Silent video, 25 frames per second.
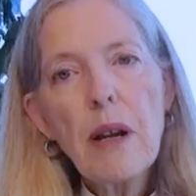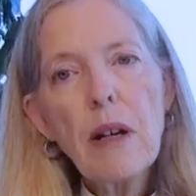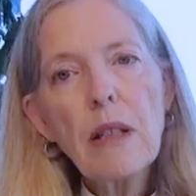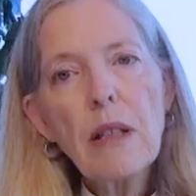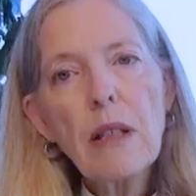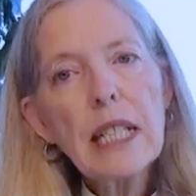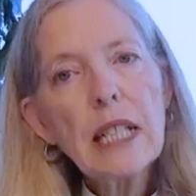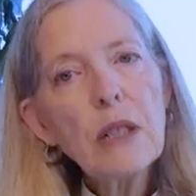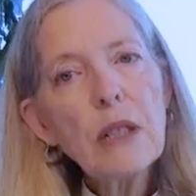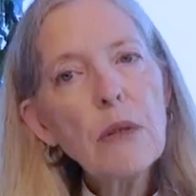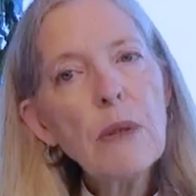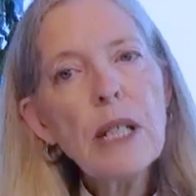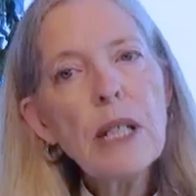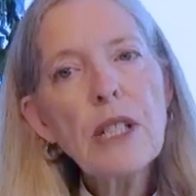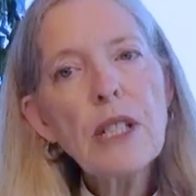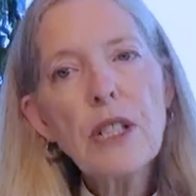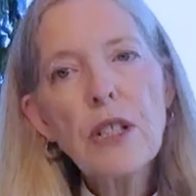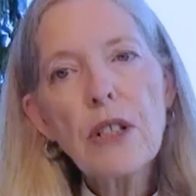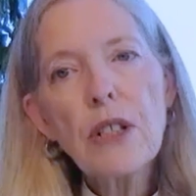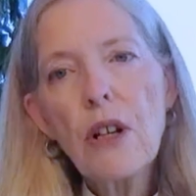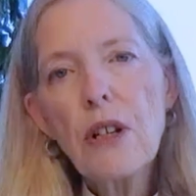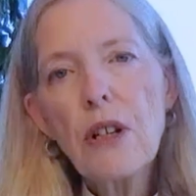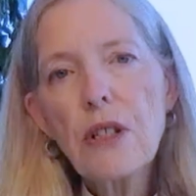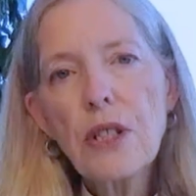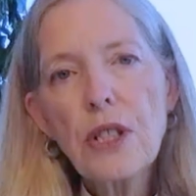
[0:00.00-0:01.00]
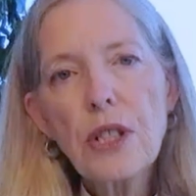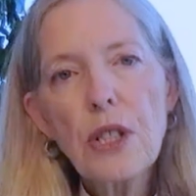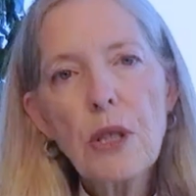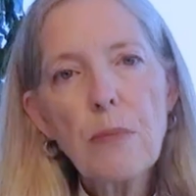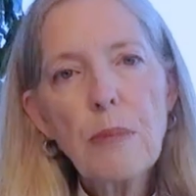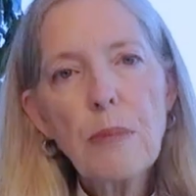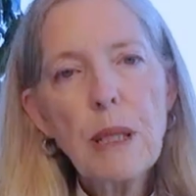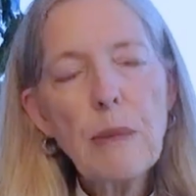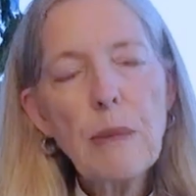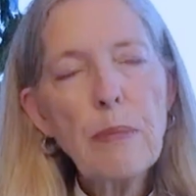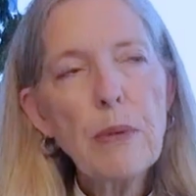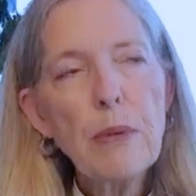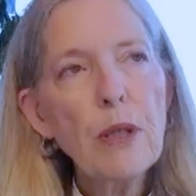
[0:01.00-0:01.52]
little ones are also
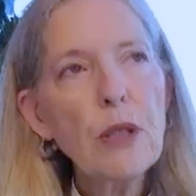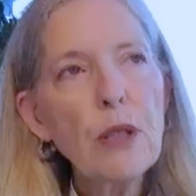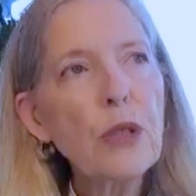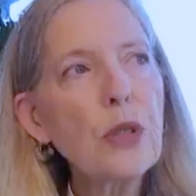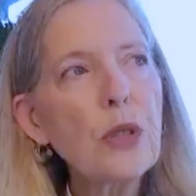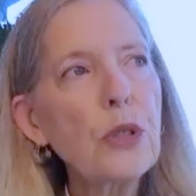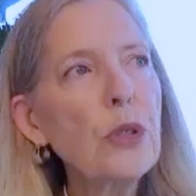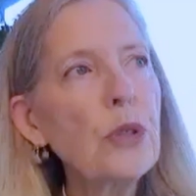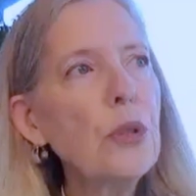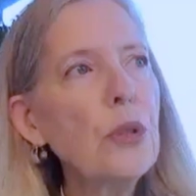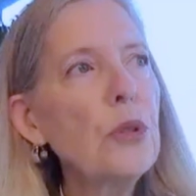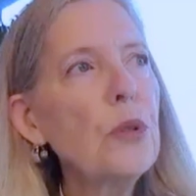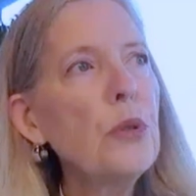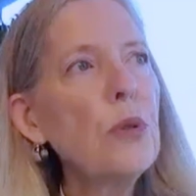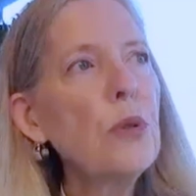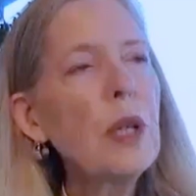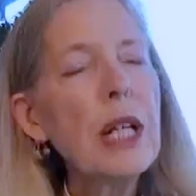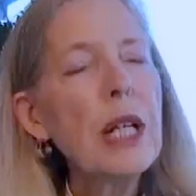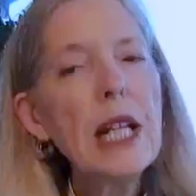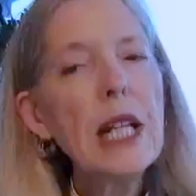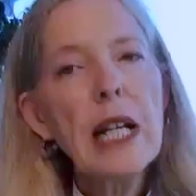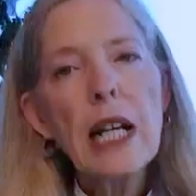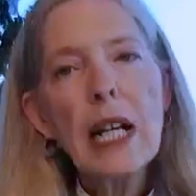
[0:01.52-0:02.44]
people who